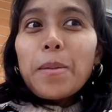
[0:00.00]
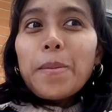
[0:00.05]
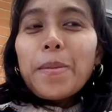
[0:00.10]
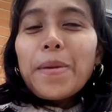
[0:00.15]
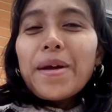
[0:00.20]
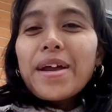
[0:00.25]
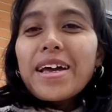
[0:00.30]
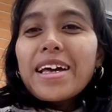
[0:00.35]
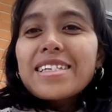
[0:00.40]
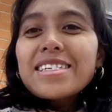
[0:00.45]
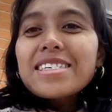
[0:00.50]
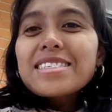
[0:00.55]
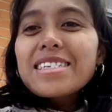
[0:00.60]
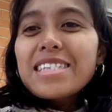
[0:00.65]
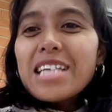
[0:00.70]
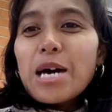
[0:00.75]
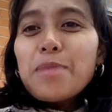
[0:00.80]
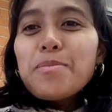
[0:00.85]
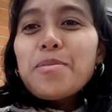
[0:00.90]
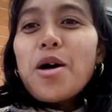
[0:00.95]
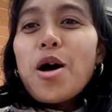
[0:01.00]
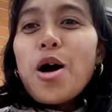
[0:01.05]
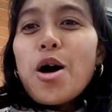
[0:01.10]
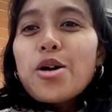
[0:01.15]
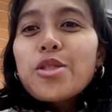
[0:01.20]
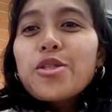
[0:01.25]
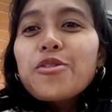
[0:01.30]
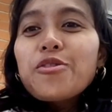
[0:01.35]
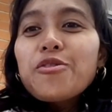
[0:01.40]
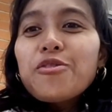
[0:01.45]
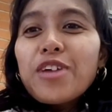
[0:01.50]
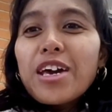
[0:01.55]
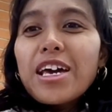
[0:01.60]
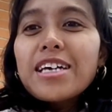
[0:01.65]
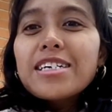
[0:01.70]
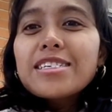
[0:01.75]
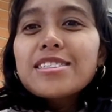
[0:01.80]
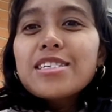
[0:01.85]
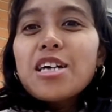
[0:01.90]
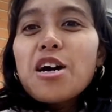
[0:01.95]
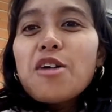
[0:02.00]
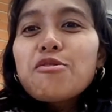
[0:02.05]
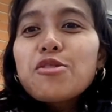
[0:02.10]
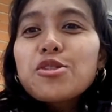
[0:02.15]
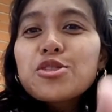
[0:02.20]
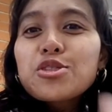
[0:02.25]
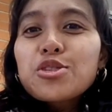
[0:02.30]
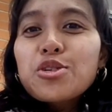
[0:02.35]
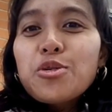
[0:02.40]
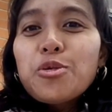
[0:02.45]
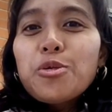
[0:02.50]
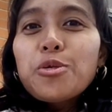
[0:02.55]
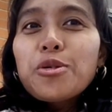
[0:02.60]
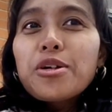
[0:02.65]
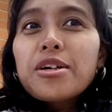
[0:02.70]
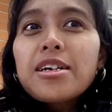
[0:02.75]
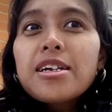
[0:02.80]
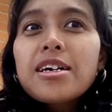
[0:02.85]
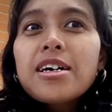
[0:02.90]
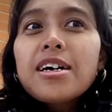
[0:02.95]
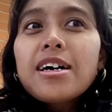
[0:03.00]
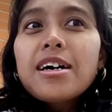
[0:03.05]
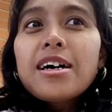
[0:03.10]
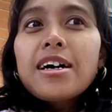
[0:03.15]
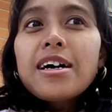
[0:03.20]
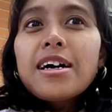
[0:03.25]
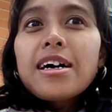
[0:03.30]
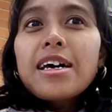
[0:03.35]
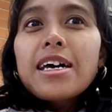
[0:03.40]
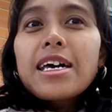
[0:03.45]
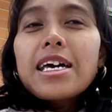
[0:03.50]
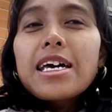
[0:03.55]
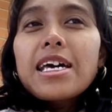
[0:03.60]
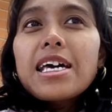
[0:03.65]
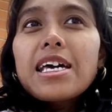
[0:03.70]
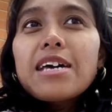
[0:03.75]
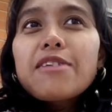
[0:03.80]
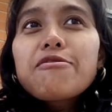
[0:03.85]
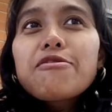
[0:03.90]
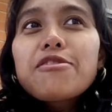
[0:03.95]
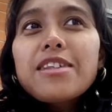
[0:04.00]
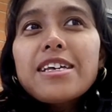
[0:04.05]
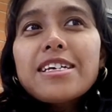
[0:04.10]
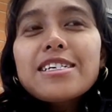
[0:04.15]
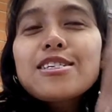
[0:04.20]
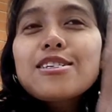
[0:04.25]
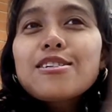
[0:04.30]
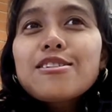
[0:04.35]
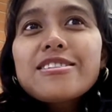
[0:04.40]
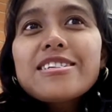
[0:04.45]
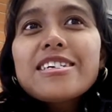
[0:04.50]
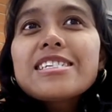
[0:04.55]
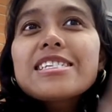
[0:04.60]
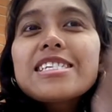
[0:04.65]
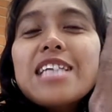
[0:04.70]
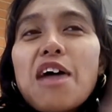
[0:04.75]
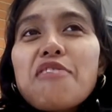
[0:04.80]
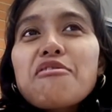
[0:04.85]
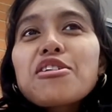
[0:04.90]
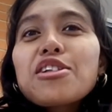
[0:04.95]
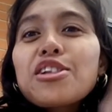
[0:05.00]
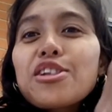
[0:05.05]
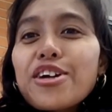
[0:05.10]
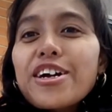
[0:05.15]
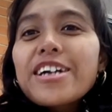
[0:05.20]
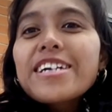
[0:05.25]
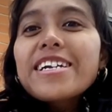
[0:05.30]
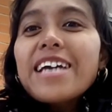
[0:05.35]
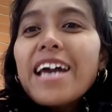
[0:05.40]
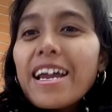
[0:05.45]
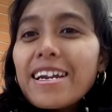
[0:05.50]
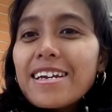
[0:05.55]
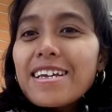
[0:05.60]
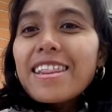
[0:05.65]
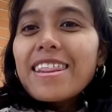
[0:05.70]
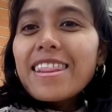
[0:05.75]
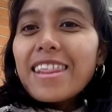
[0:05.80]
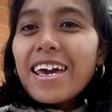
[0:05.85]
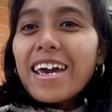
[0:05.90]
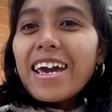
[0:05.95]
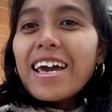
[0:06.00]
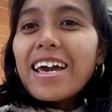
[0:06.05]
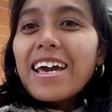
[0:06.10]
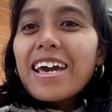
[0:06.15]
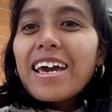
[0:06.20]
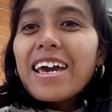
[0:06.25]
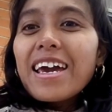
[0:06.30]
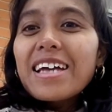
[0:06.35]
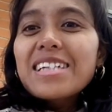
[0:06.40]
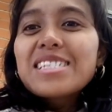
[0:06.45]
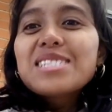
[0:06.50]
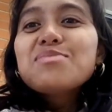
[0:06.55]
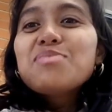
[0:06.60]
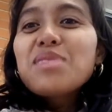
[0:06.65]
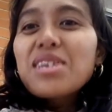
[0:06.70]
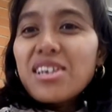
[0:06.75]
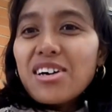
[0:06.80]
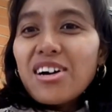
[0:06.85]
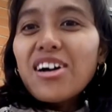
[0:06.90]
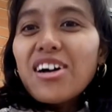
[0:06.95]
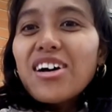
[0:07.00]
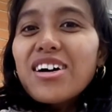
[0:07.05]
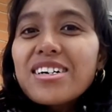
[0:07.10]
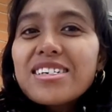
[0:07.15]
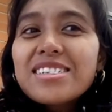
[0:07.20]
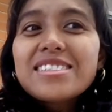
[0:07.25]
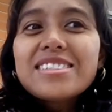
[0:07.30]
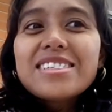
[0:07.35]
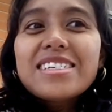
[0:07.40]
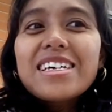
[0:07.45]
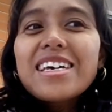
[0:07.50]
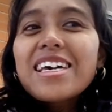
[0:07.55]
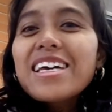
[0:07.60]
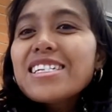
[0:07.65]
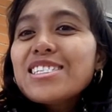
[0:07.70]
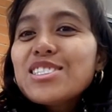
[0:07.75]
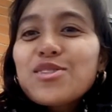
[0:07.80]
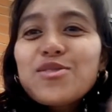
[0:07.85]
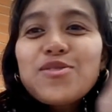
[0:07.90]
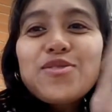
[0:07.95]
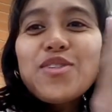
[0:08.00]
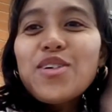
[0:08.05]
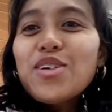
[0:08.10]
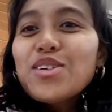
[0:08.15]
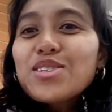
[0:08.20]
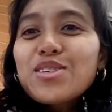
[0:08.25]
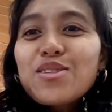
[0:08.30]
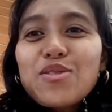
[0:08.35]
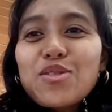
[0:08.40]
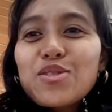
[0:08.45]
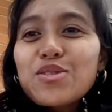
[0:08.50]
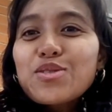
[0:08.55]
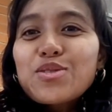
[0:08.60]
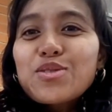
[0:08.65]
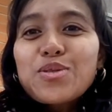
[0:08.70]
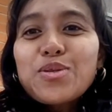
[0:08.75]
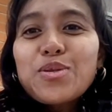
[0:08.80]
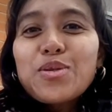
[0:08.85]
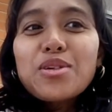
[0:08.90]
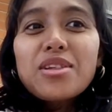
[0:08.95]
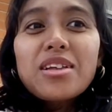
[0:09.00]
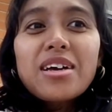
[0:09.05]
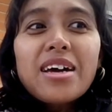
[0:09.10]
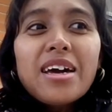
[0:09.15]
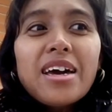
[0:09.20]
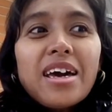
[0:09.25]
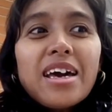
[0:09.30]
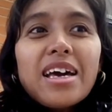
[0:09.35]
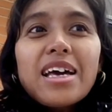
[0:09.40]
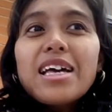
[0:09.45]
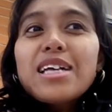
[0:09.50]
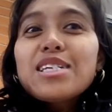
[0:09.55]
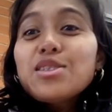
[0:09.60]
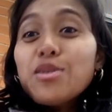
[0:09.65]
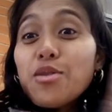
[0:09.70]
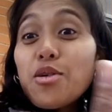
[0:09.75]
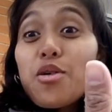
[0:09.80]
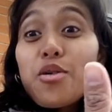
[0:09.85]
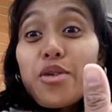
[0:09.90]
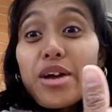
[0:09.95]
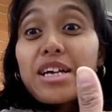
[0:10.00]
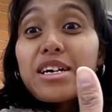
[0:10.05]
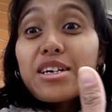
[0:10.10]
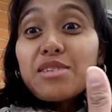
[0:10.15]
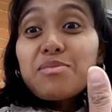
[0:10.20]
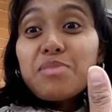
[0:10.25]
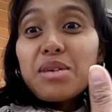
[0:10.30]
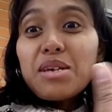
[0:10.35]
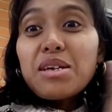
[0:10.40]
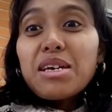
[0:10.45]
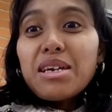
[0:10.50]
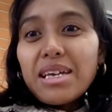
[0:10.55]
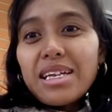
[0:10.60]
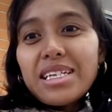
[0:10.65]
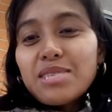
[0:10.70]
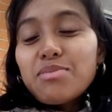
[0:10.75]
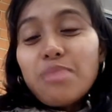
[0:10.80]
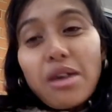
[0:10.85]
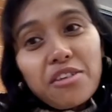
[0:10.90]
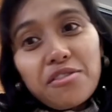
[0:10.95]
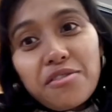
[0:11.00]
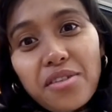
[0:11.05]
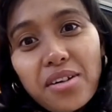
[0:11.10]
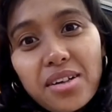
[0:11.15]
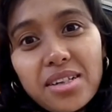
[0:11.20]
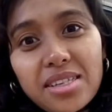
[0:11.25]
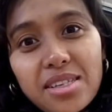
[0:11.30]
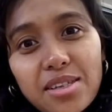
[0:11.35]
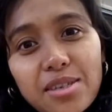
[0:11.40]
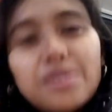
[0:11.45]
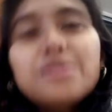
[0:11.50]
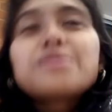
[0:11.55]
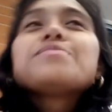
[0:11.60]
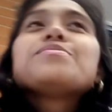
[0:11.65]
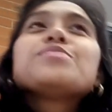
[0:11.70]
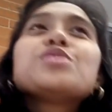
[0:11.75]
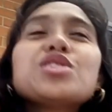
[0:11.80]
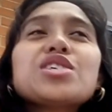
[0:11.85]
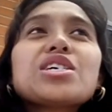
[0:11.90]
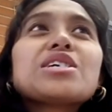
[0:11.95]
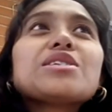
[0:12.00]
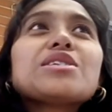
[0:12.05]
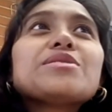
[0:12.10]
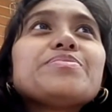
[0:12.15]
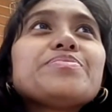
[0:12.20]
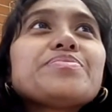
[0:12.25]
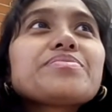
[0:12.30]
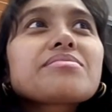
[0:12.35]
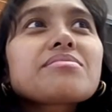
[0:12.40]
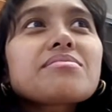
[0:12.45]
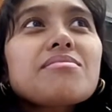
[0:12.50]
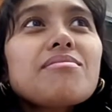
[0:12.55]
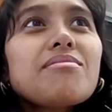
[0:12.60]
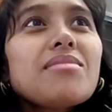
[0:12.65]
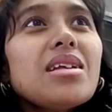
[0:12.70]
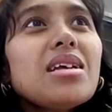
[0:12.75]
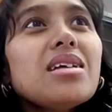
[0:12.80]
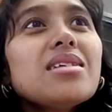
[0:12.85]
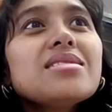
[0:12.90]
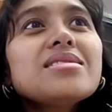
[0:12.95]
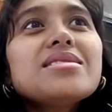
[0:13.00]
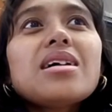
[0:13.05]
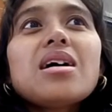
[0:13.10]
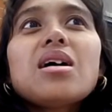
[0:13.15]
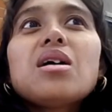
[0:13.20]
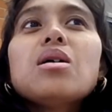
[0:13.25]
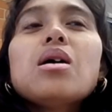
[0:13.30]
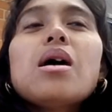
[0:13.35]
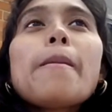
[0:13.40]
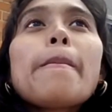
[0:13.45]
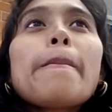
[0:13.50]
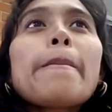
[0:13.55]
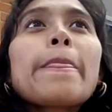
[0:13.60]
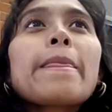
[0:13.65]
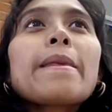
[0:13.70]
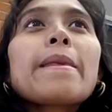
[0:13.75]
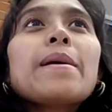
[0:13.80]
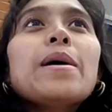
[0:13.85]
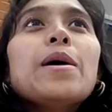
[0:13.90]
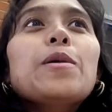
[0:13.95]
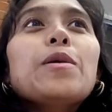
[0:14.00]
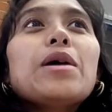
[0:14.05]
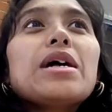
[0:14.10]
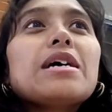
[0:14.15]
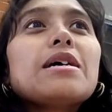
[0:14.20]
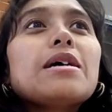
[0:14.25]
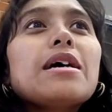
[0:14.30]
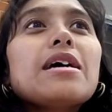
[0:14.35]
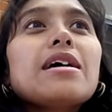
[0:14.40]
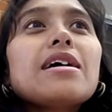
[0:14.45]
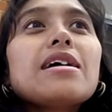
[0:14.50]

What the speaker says: But it's a slap on the face of the school. If this student never learned anything, it's because it's a fault of your school. It could be it's my fault too. So, well,